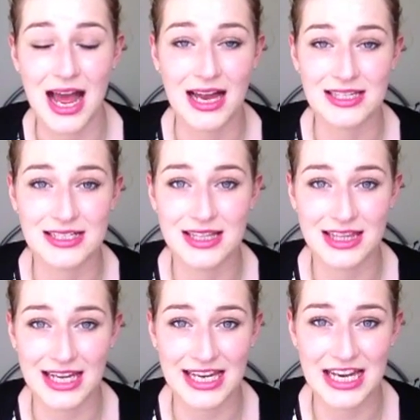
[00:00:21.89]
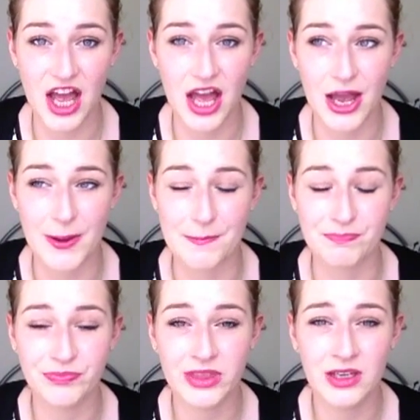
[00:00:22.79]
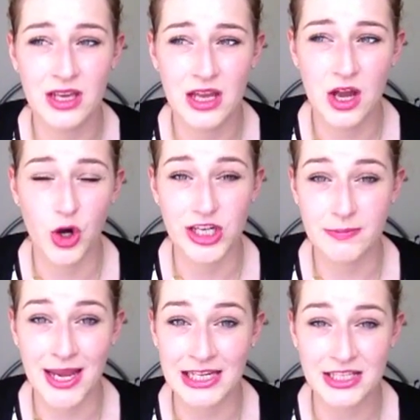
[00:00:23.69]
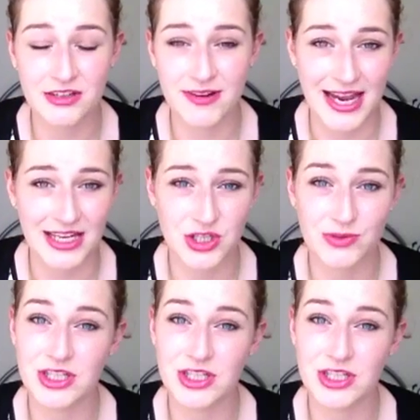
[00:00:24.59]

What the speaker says: and the Honey Mania range,